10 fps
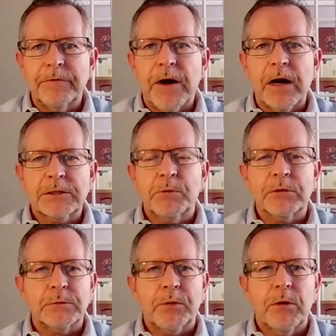Fox
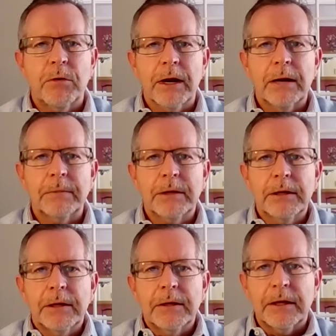Sports program
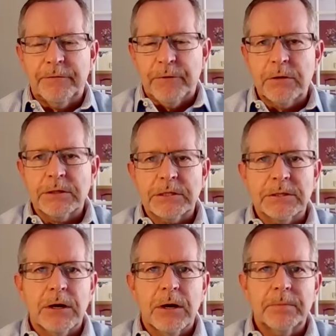that
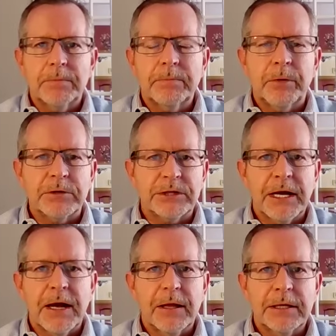focuses on
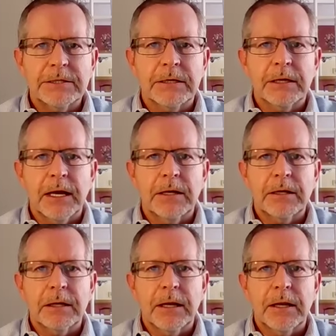personalities and
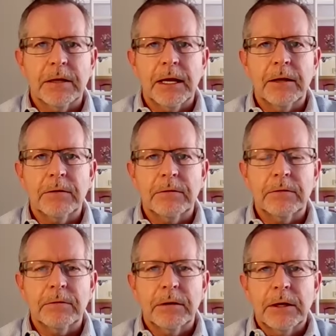and and and,
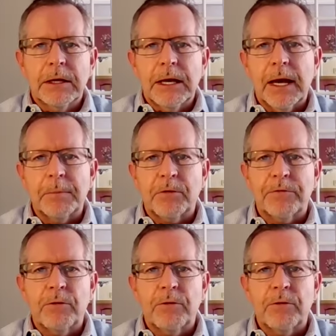and